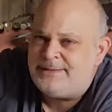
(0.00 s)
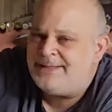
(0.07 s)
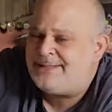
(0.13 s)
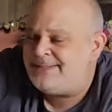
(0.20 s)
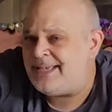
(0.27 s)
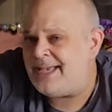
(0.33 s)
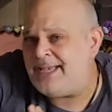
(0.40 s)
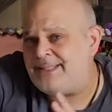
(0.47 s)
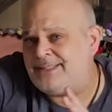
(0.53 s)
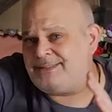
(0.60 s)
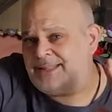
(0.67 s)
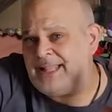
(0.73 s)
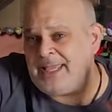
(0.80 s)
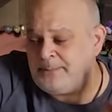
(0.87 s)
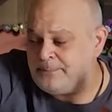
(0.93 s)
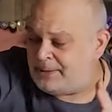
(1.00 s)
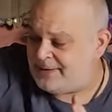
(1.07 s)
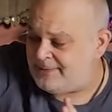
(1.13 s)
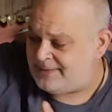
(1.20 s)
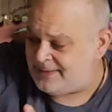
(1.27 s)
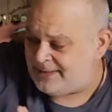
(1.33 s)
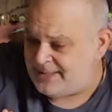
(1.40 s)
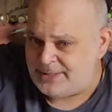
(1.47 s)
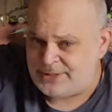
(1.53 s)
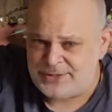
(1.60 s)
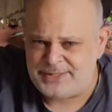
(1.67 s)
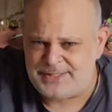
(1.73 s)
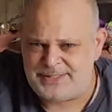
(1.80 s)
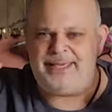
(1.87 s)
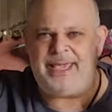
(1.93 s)
This set like basically
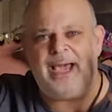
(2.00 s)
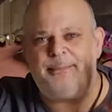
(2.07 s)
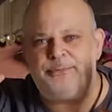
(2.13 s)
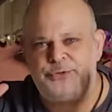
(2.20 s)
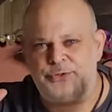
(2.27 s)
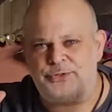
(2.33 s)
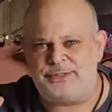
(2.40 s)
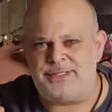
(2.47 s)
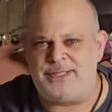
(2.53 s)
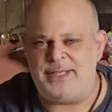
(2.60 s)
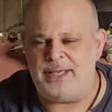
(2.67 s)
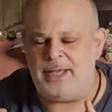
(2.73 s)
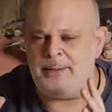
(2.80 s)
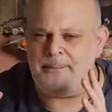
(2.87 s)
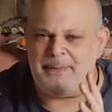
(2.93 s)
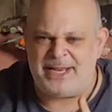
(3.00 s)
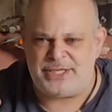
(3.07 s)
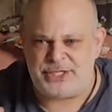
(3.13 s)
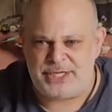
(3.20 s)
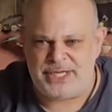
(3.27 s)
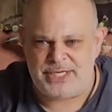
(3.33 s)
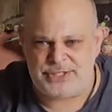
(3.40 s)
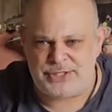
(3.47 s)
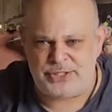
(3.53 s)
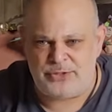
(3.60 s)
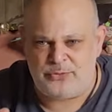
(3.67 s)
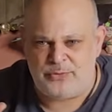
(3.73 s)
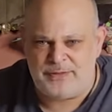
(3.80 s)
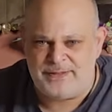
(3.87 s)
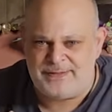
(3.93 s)
just captures the imagination with